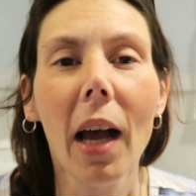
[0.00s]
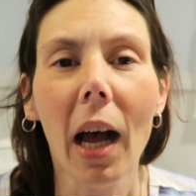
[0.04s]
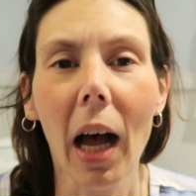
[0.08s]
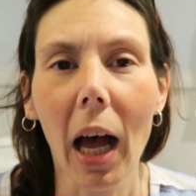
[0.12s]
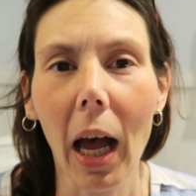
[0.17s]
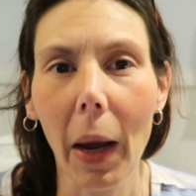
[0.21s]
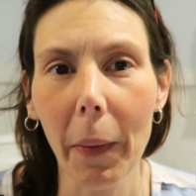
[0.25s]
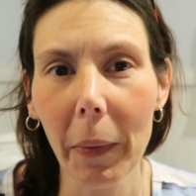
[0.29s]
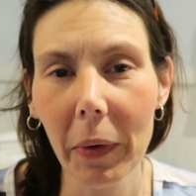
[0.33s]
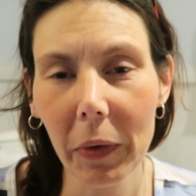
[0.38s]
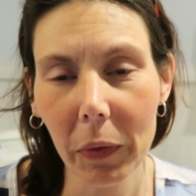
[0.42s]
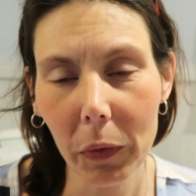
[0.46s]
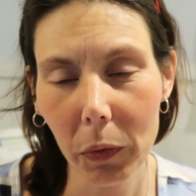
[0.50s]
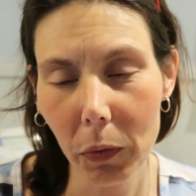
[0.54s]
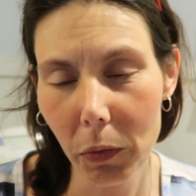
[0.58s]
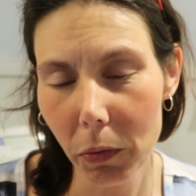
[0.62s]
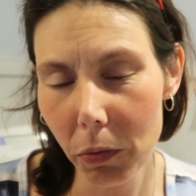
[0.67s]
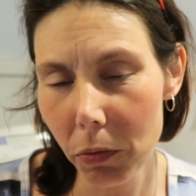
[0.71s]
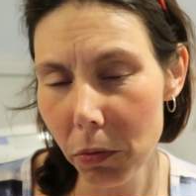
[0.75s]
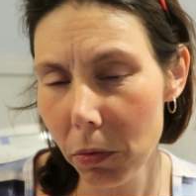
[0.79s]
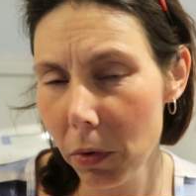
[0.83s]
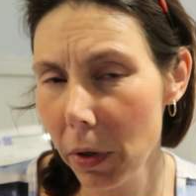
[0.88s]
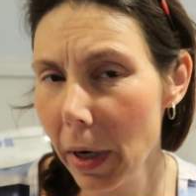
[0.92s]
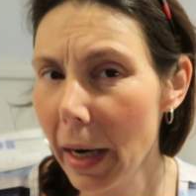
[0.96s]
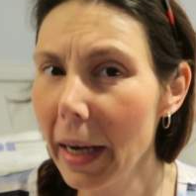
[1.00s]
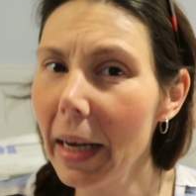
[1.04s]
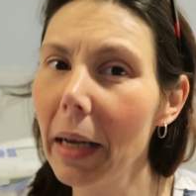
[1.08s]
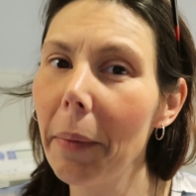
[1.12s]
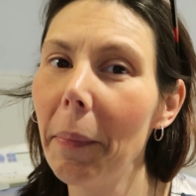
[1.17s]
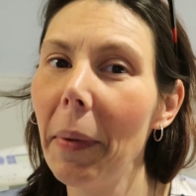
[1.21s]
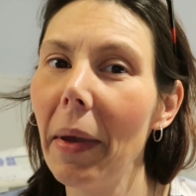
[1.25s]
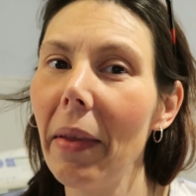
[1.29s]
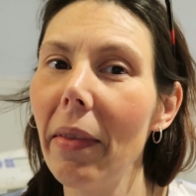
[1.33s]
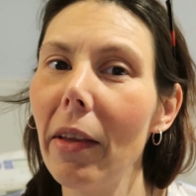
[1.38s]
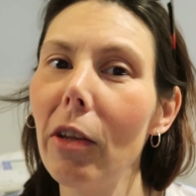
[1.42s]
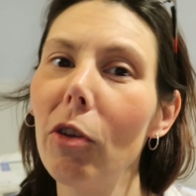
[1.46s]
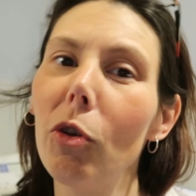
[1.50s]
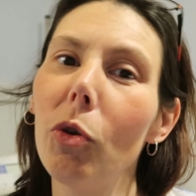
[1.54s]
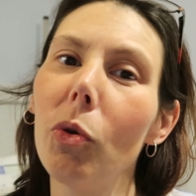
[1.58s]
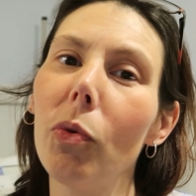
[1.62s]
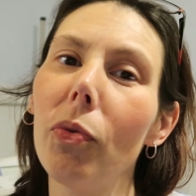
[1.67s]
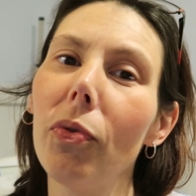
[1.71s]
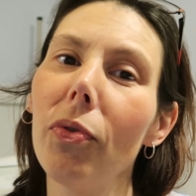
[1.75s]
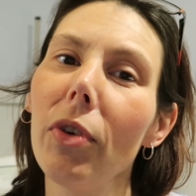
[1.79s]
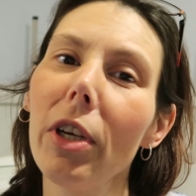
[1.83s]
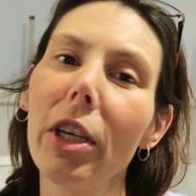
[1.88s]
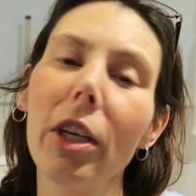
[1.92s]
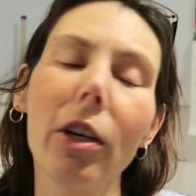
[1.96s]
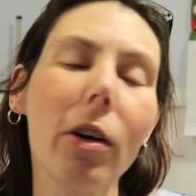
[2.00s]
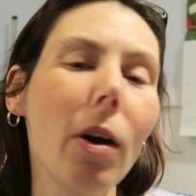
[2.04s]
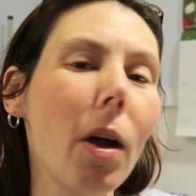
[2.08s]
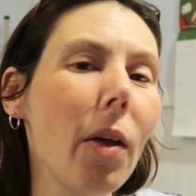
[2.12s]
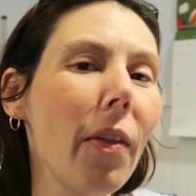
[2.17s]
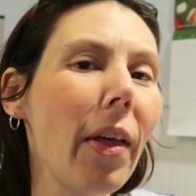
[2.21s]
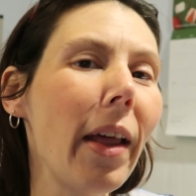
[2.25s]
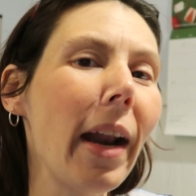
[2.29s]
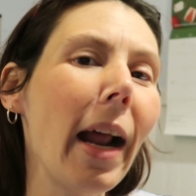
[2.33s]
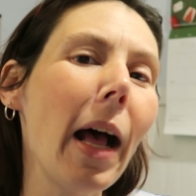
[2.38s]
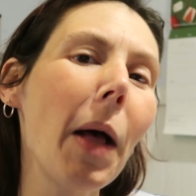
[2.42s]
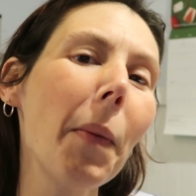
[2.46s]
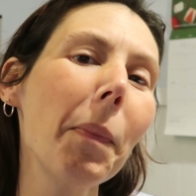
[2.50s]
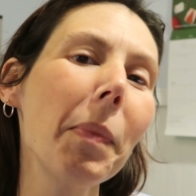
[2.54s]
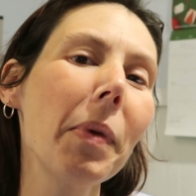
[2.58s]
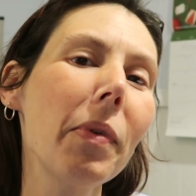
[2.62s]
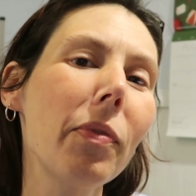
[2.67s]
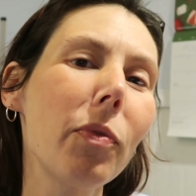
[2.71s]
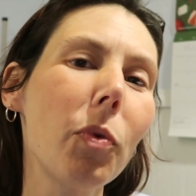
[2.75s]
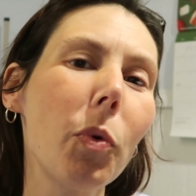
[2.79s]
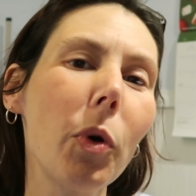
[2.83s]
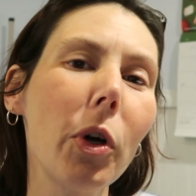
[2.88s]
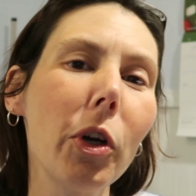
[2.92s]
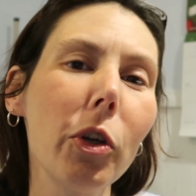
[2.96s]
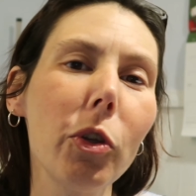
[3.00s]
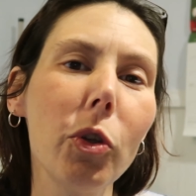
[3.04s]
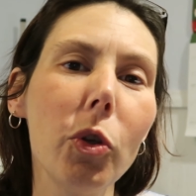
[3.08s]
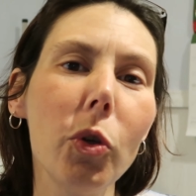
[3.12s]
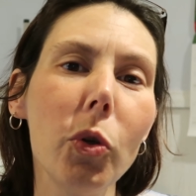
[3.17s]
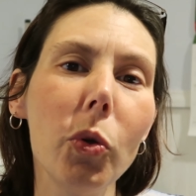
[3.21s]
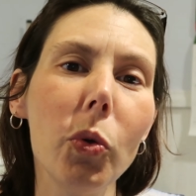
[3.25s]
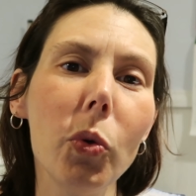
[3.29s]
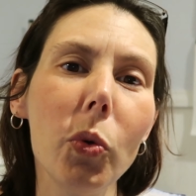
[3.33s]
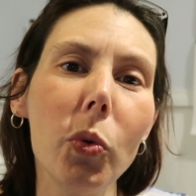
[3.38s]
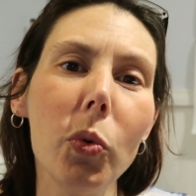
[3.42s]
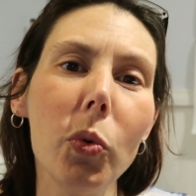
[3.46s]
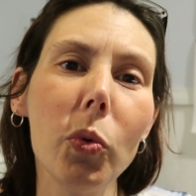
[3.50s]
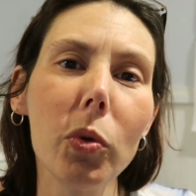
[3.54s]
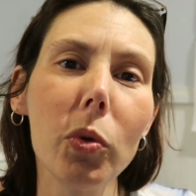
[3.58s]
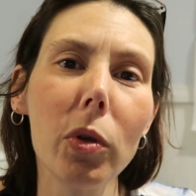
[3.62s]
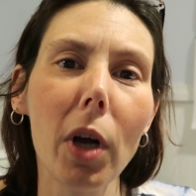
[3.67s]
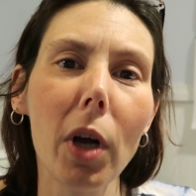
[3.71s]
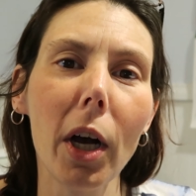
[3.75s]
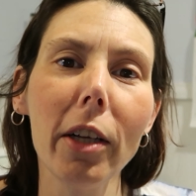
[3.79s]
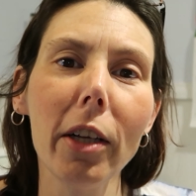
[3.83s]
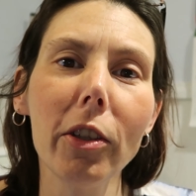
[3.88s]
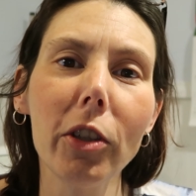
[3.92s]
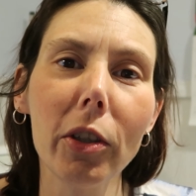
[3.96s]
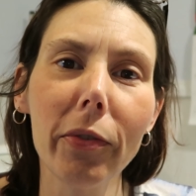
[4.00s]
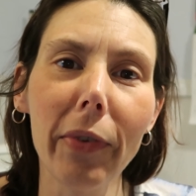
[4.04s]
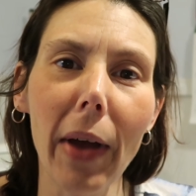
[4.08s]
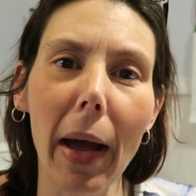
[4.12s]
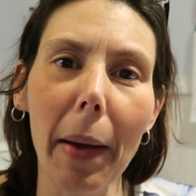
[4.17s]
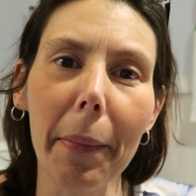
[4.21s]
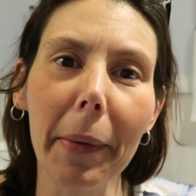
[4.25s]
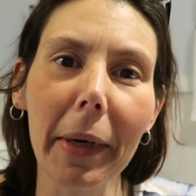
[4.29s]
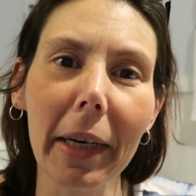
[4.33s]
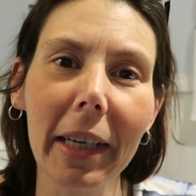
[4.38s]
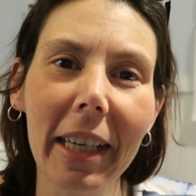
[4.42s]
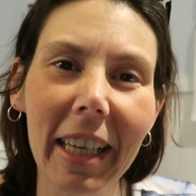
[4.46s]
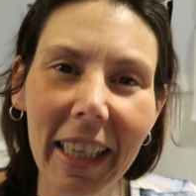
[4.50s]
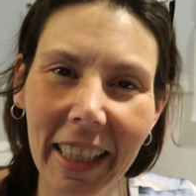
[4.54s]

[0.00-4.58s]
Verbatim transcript: I would recommend that you figure all that out before you cut your fabric.